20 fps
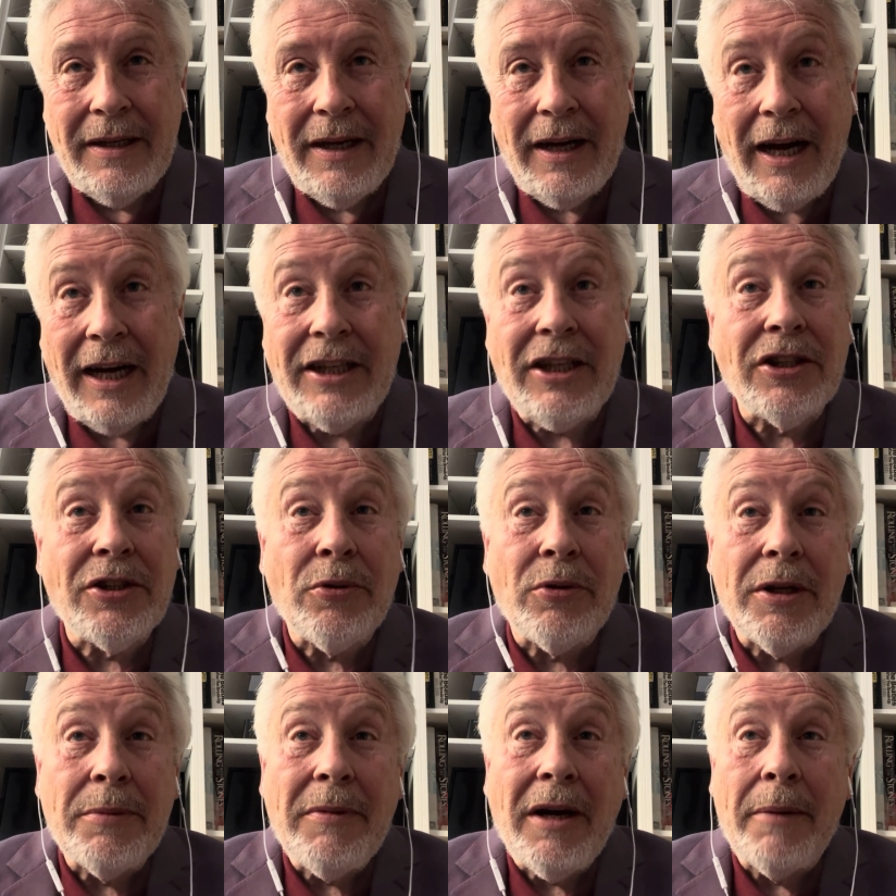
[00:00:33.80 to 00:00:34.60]
I just
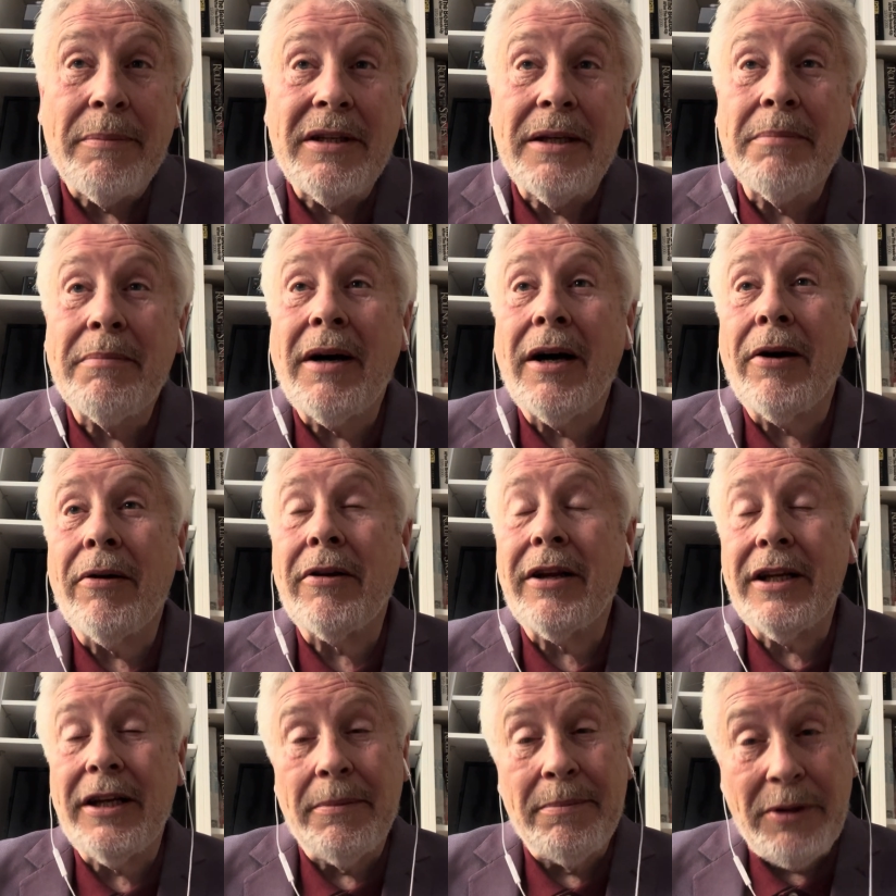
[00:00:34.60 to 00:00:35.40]
thought it might be a
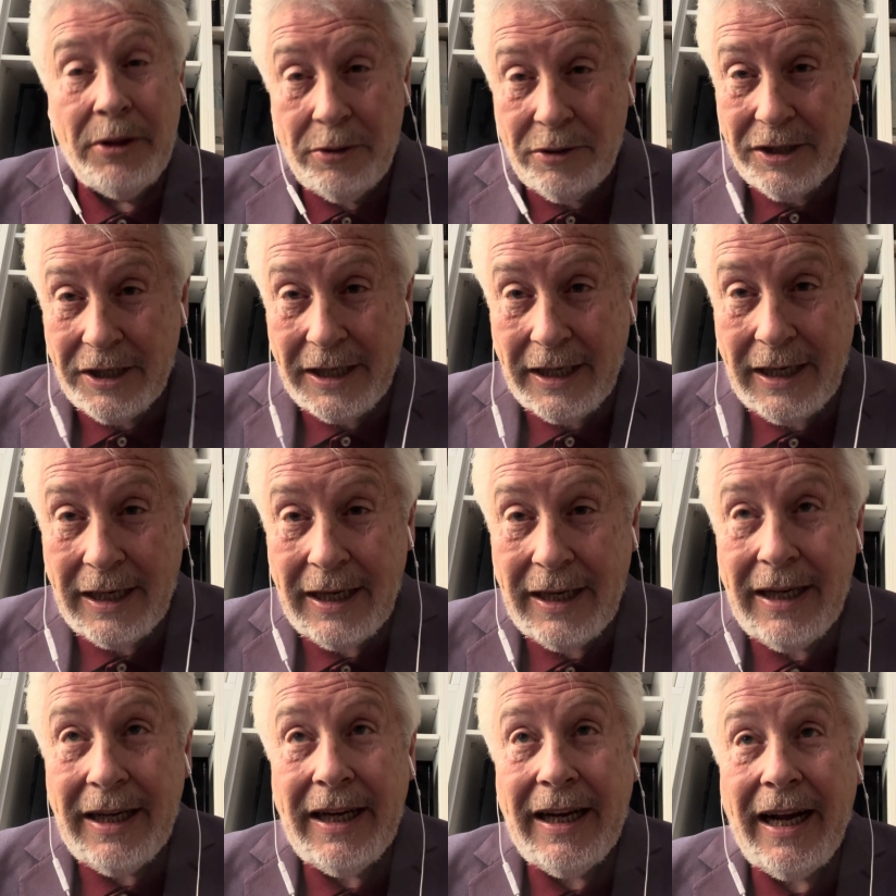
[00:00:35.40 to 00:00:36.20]
mildly amusing
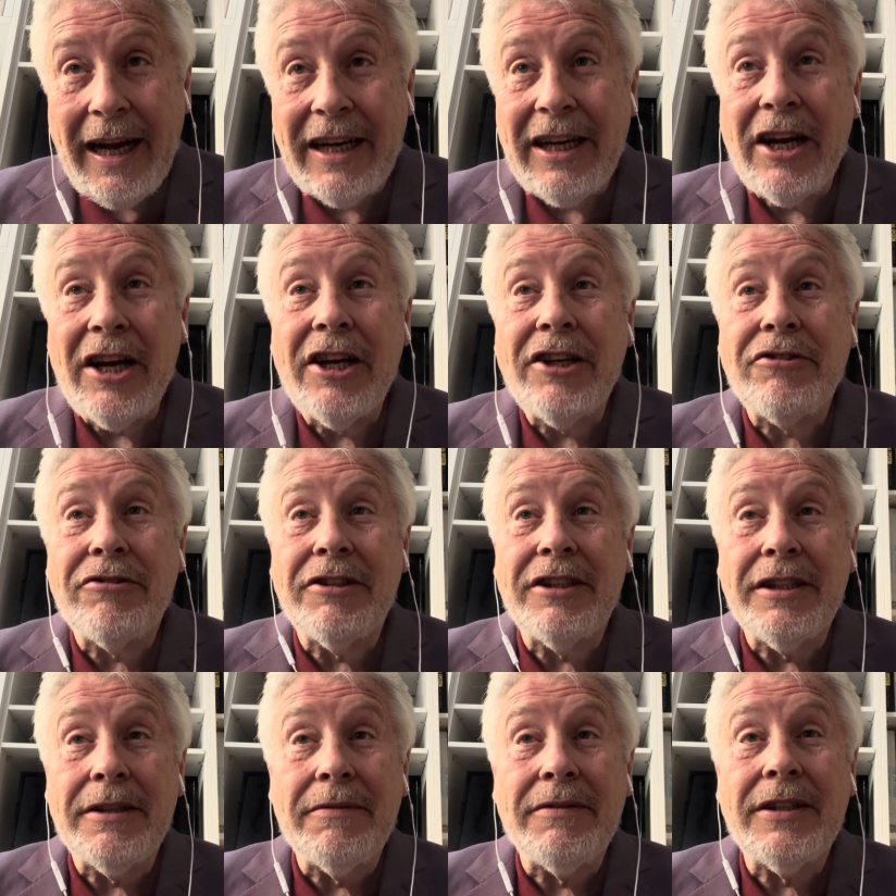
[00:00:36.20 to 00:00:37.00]
and
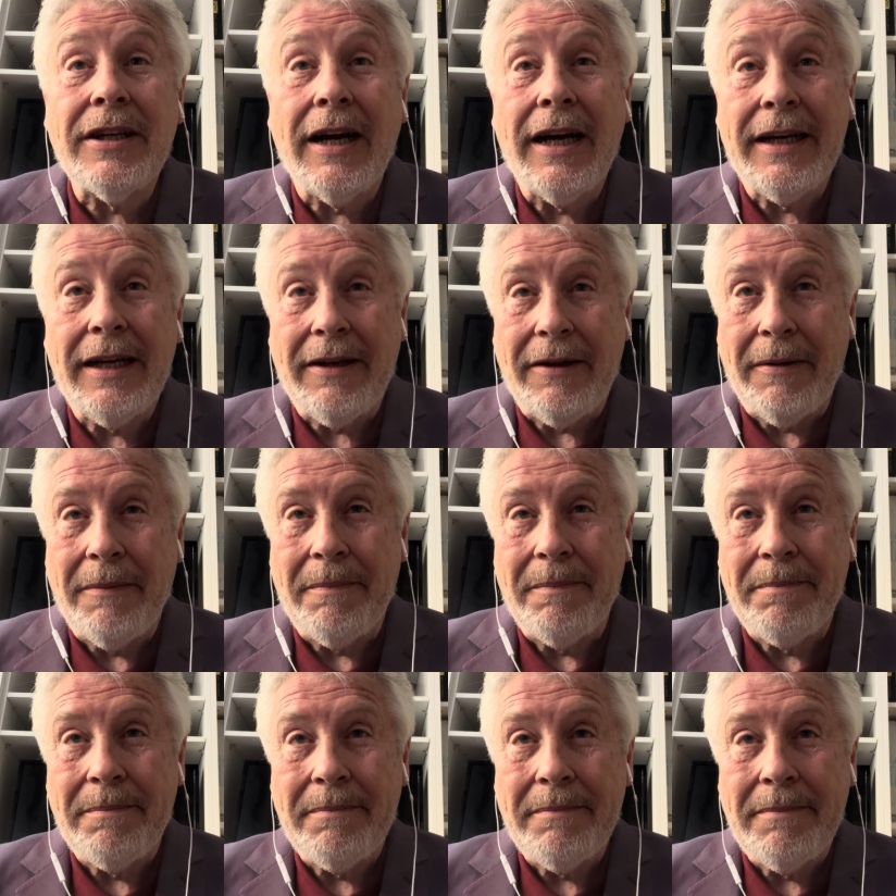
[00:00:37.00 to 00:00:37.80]
alliterative title.